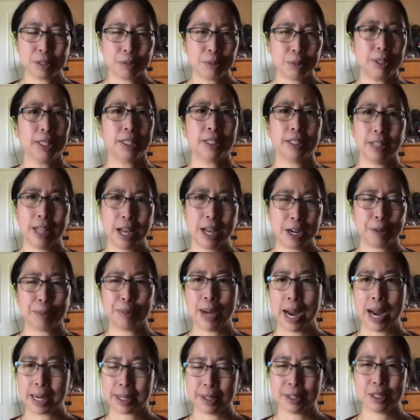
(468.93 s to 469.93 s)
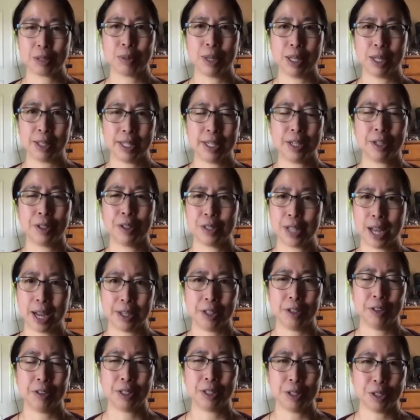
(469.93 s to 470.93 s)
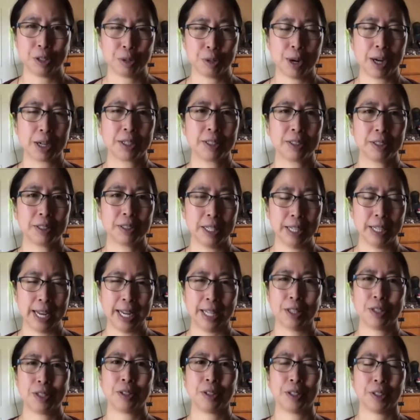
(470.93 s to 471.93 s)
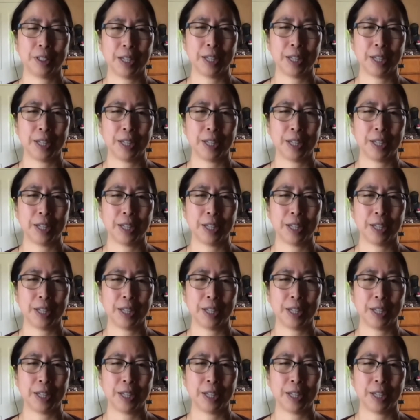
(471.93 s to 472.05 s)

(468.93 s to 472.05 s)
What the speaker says: We did a lot of practice with here's how you construct an answer.